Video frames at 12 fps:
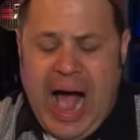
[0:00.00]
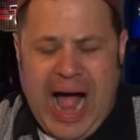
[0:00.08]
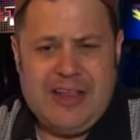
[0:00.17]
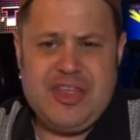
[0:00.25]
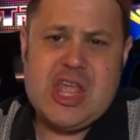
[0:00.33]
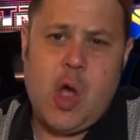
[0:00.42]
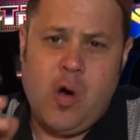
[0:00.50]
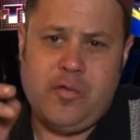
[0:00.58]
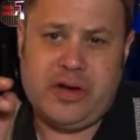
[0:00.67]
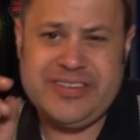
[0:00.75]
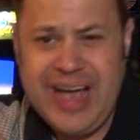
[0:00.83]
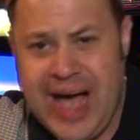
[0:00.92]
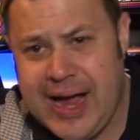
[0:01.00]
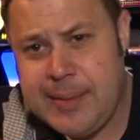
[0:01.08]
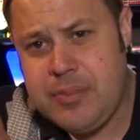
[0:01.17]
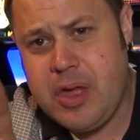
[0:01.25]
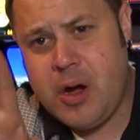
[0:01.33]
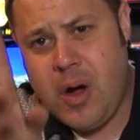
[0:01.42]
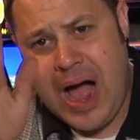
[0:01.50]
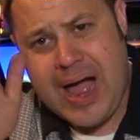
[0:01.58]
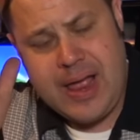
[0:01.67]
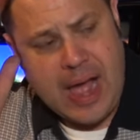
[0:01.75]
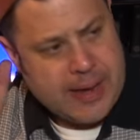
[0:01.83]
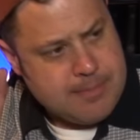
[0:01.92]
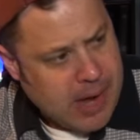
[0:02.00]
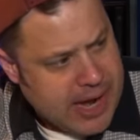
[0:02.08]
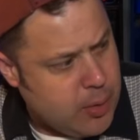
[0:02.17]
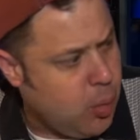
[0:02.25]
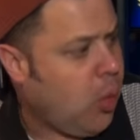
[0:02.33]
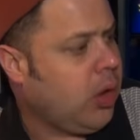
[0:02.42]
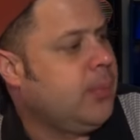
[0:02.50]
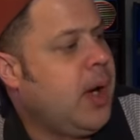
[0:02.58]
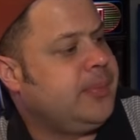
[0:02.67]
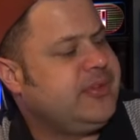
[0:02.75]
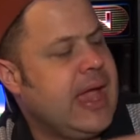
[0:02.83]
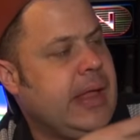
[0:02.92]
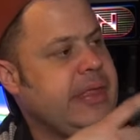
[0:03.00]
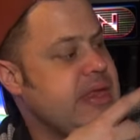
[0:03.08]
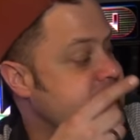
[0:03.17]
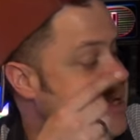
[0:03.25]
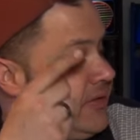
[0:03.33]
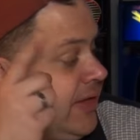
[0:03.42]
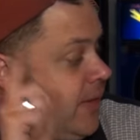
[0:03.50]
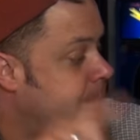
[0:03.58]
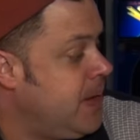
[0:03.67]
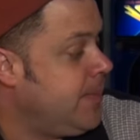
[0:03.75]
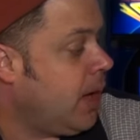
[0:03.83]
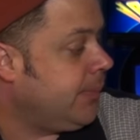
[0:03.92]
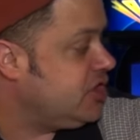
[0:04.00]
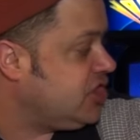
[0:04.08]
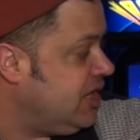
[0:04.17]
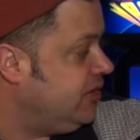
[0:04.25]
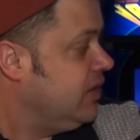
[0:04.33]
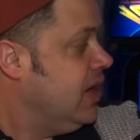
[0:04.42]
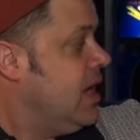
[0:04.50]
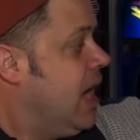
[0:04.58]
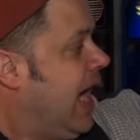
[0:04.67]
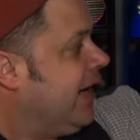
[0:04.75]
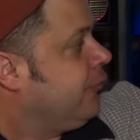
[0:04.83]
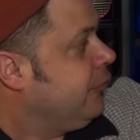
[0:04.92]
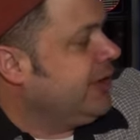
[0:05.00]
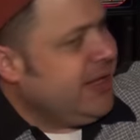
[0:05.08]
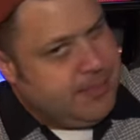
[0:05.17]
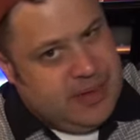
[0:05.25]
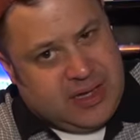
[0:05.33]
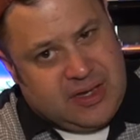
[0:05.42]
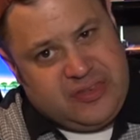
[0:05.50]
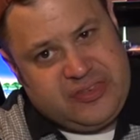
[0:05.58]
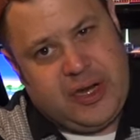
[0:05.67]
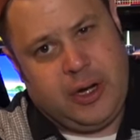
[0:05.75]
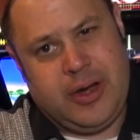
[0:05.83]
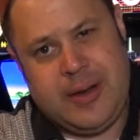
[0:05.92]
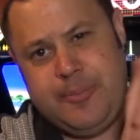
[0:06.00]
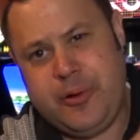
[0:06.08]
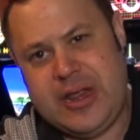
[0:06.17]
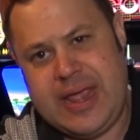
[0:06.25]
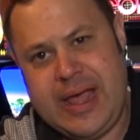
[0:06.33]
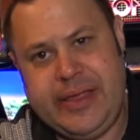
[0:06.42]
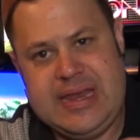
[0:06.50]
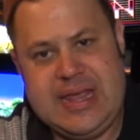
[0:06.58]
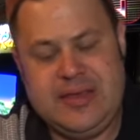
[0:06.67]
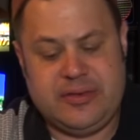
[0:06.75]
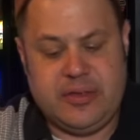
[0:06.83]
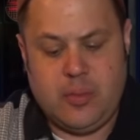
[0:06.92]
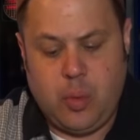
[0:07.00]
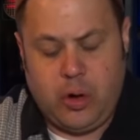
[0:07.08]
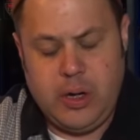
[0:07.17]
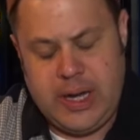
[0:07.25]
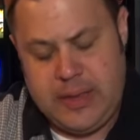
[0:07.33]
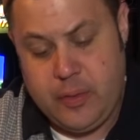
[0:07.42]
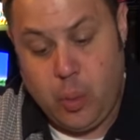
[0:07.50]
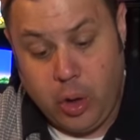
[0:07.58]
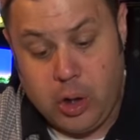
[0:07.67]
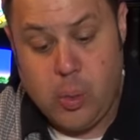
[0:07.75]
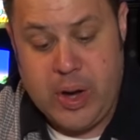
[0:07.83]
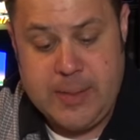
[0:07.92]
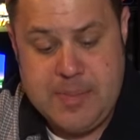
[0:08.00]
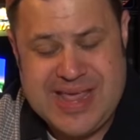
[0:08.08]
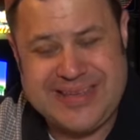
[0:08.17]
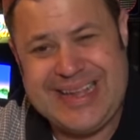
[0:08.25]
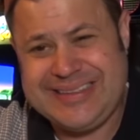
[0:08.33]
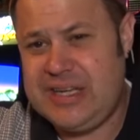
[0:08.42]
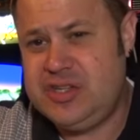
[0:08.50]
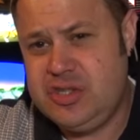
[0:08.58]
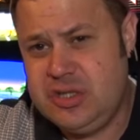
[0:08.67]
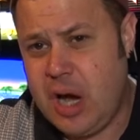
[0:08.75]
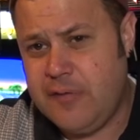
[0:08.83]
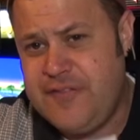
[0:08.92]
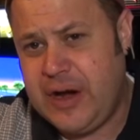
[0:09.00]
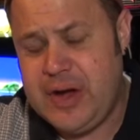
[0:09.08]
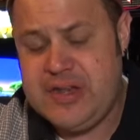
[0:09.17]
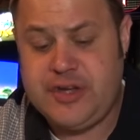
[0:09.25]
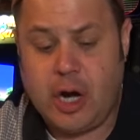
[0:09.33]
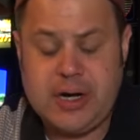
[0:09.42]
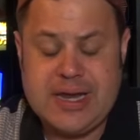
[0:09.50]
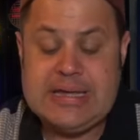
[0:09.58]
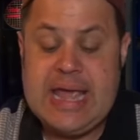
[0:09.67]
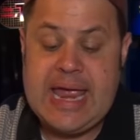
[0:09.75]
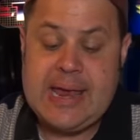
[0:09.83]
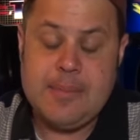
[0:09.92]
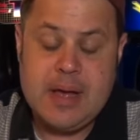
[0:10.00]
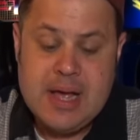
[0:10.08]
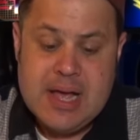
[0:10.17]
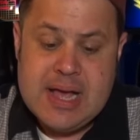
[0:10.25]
I think over time, though, I, I might warm up to LEDs on the pinball machines. I've really been considering putting LEDs in the world in the whirlwind because that's a, a very dark game.